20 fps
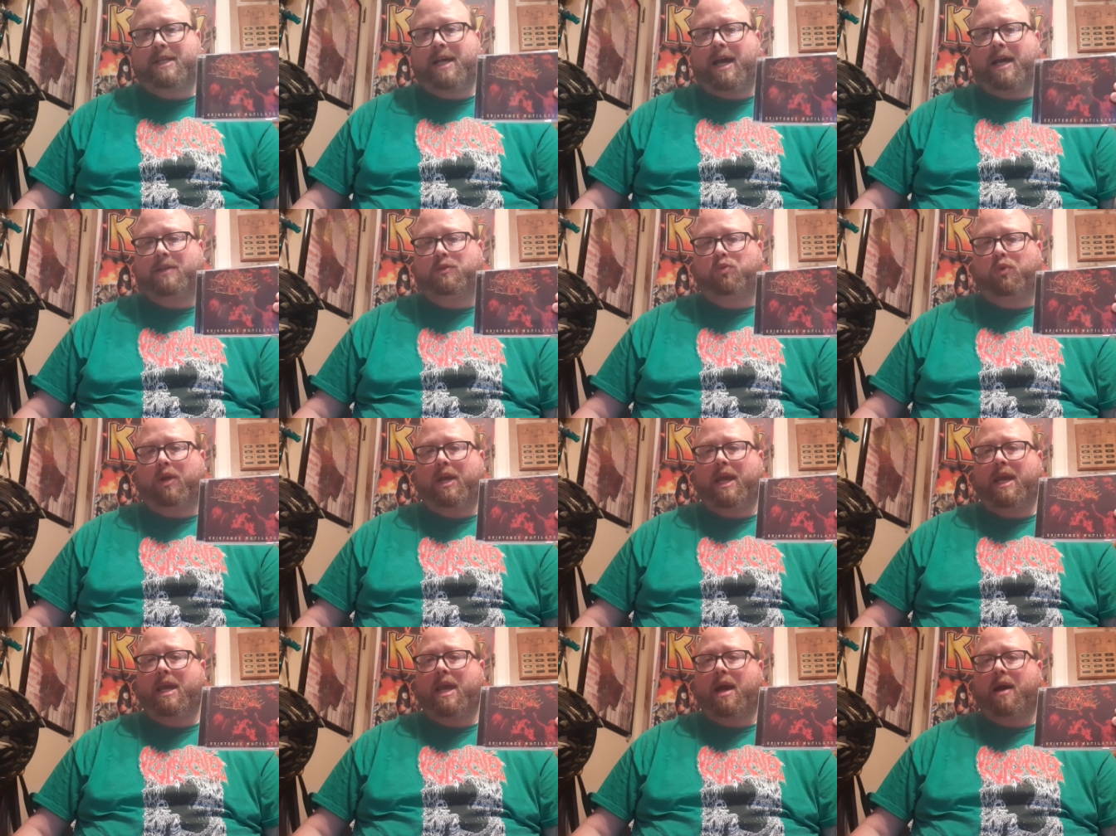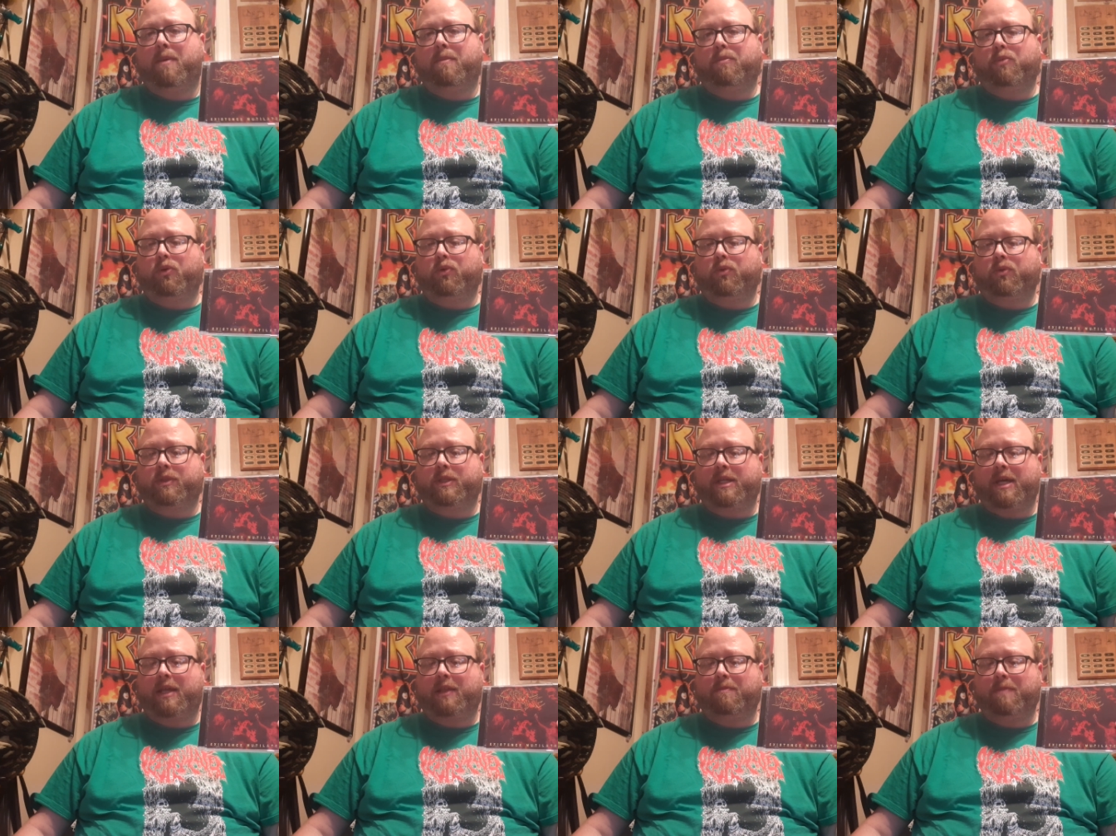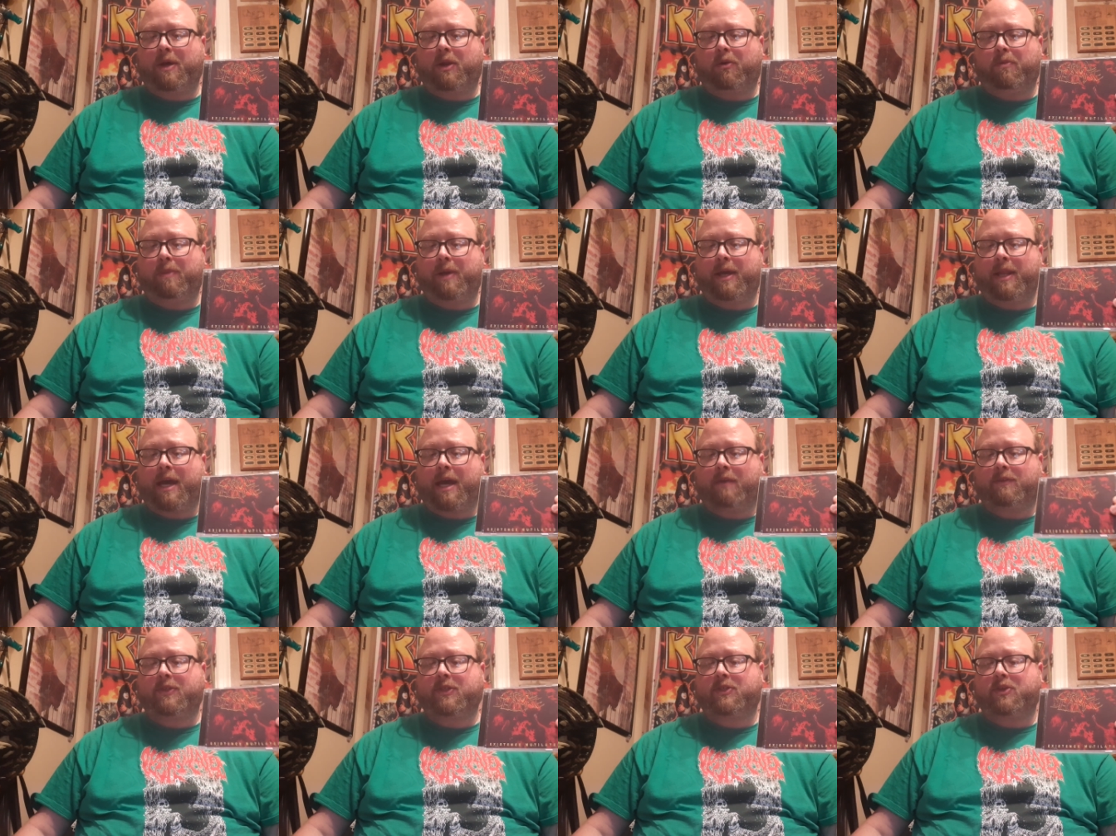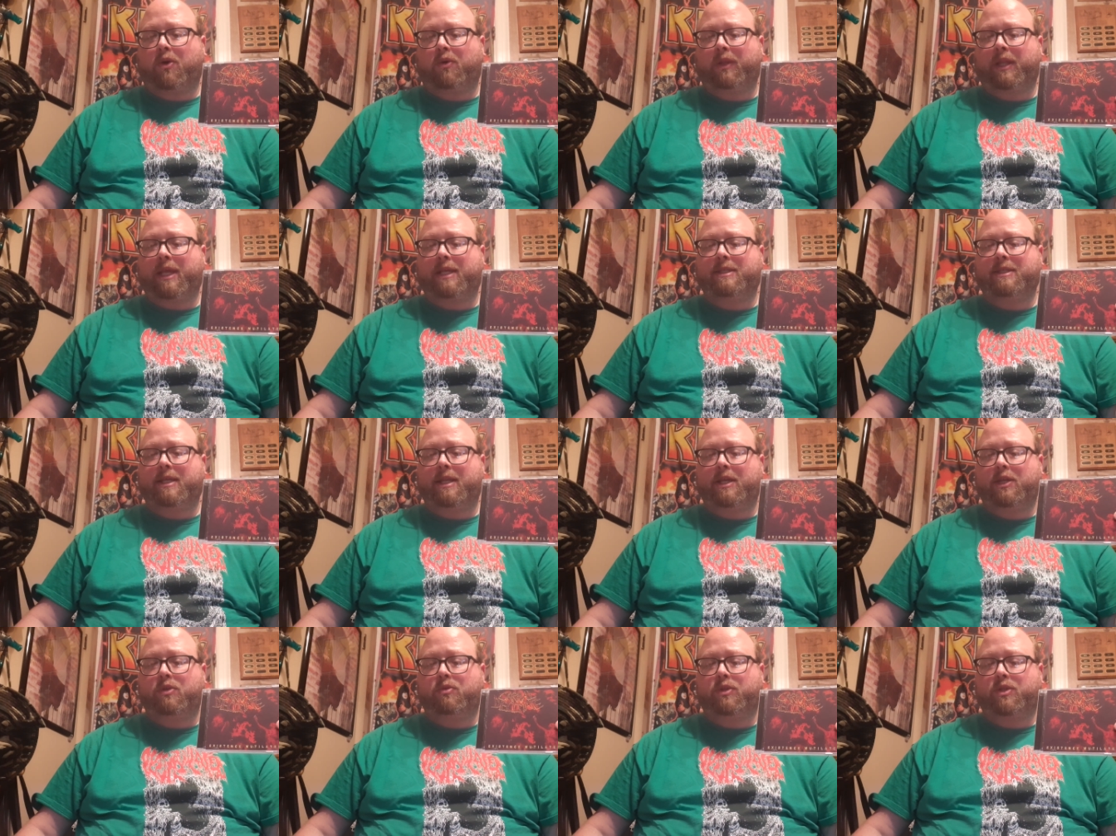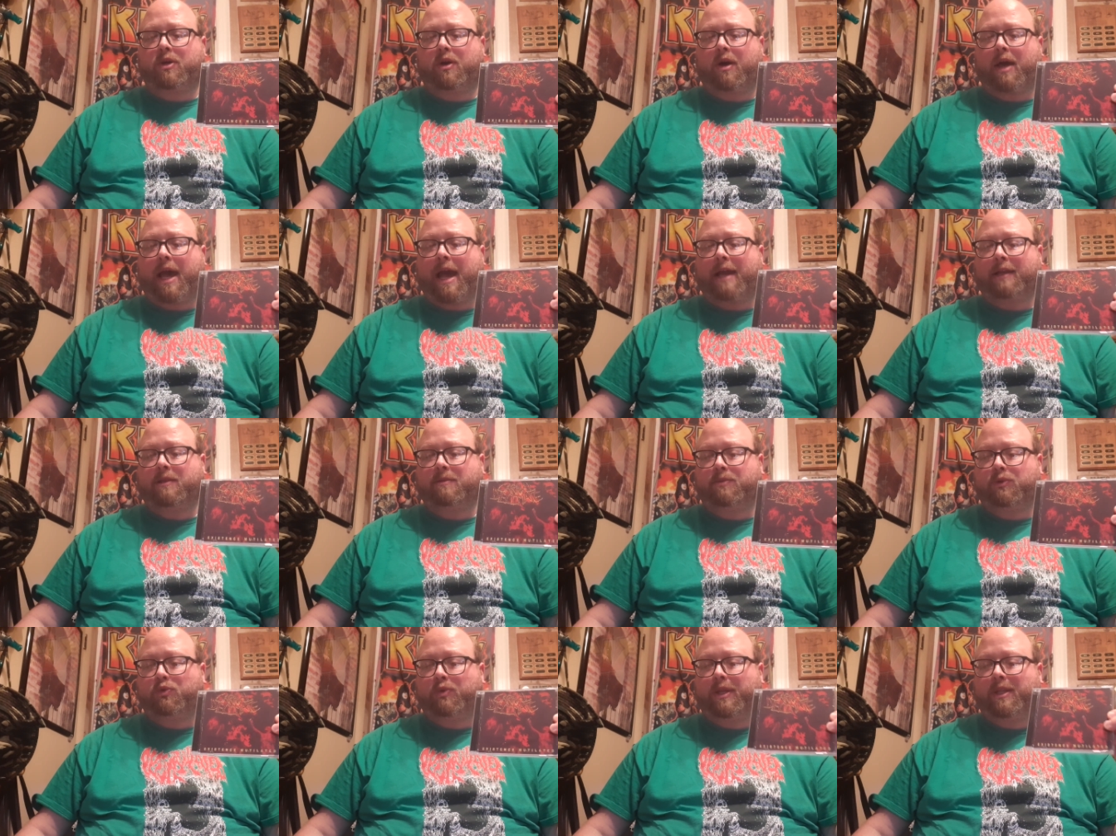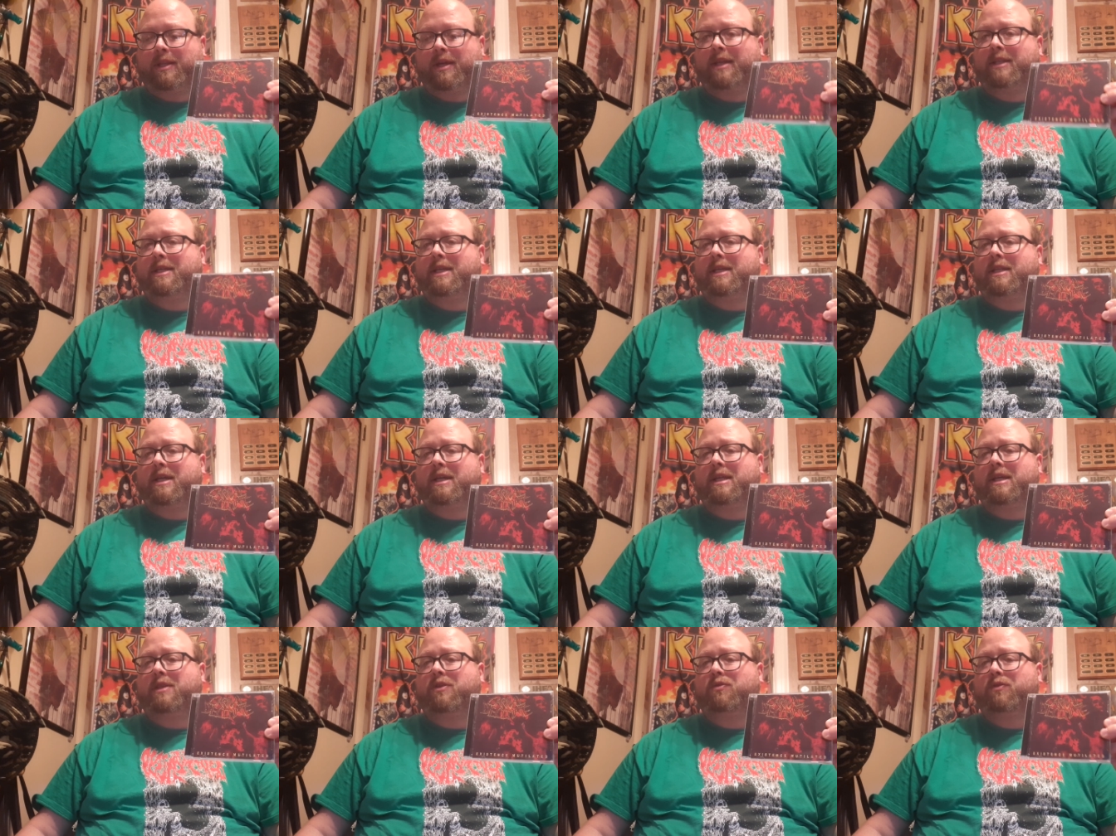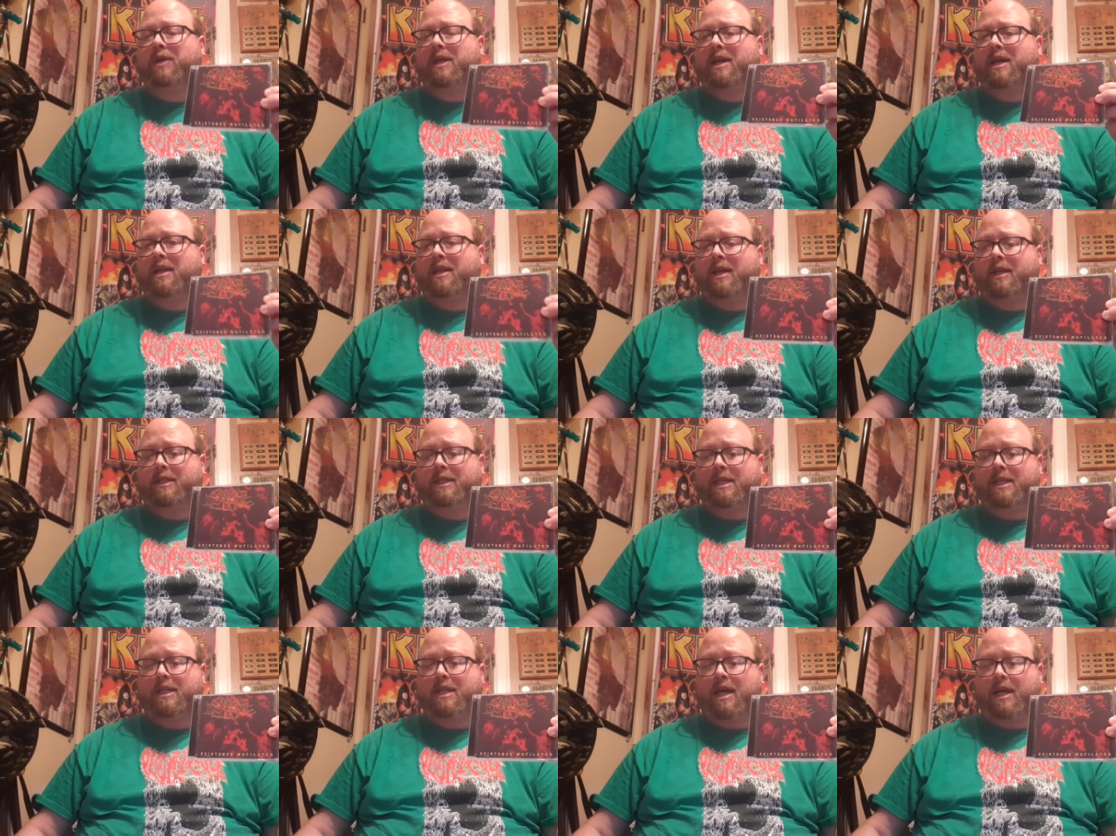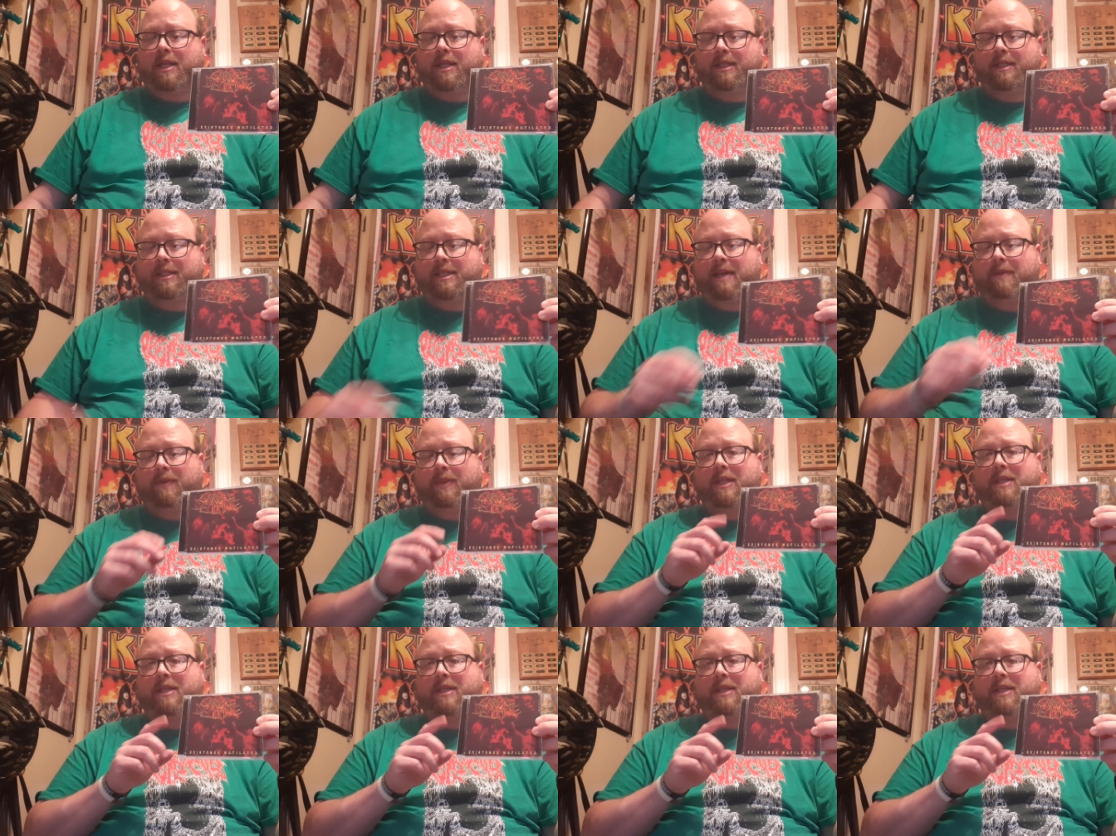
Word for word: guys were a uh, brutal death metal band out of Salt Lake City, Utah, active between 1993 and 1997.